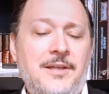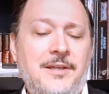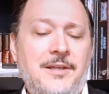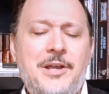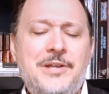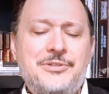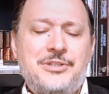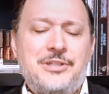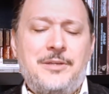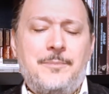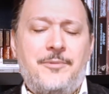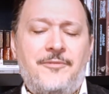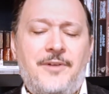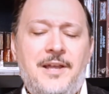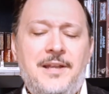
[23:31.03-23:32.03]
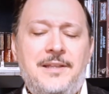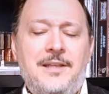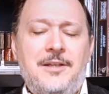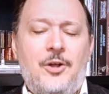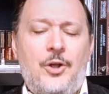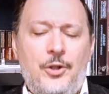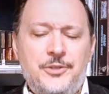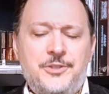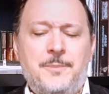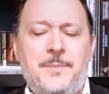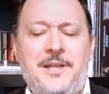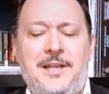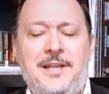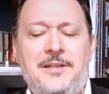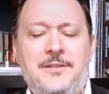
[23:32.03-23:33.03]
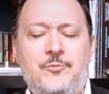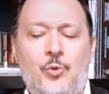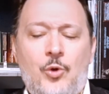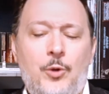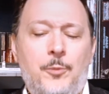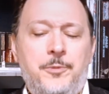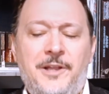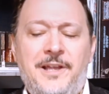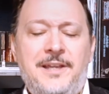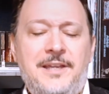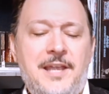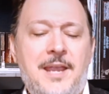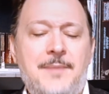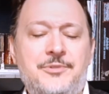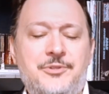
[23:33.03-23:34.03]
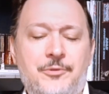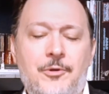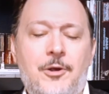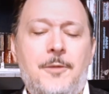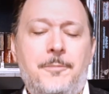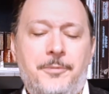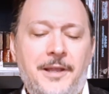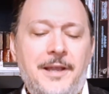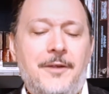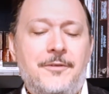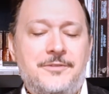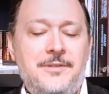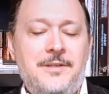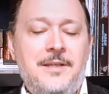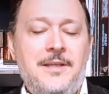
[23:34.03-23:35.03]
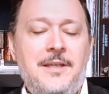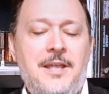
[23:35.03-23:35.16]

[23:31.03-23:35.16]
We're interested in providing the ultimate in role-playing games to our players.